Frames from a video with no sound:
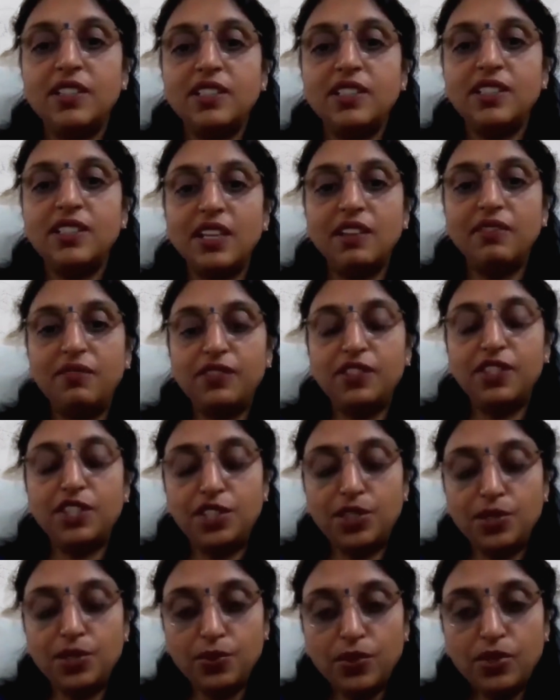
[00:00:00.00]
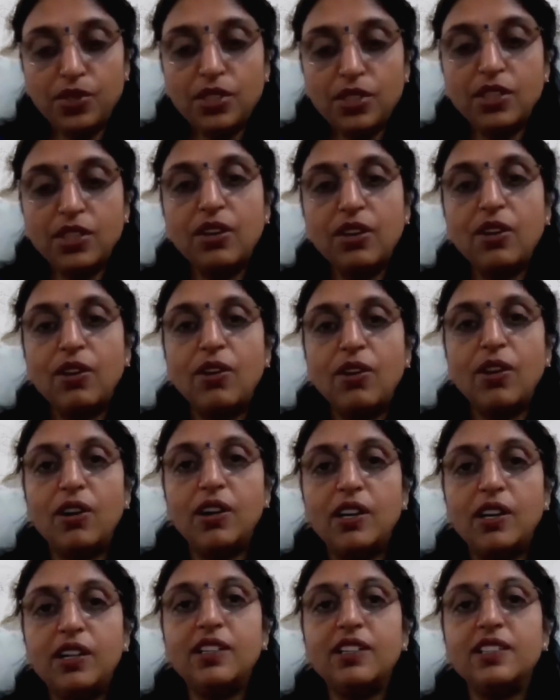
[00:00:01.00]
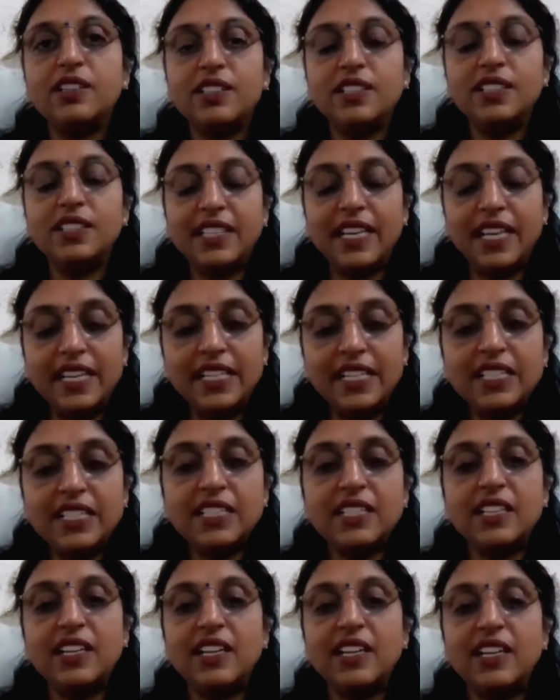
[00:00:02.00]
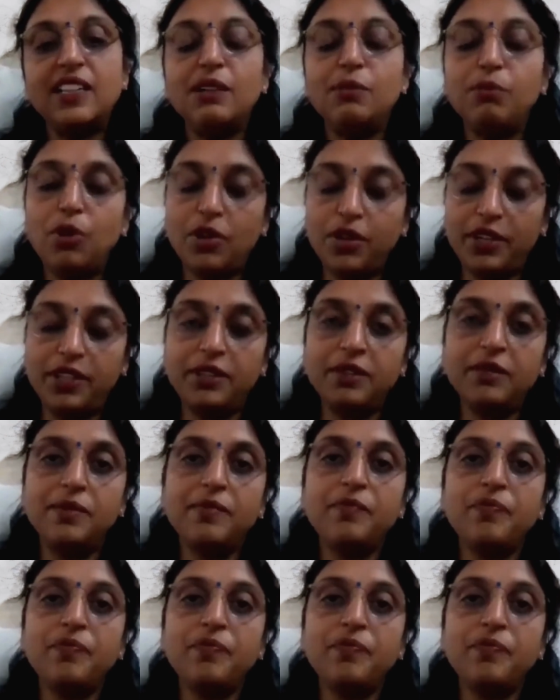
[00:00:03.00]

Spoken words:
cell tissues or cells in the body.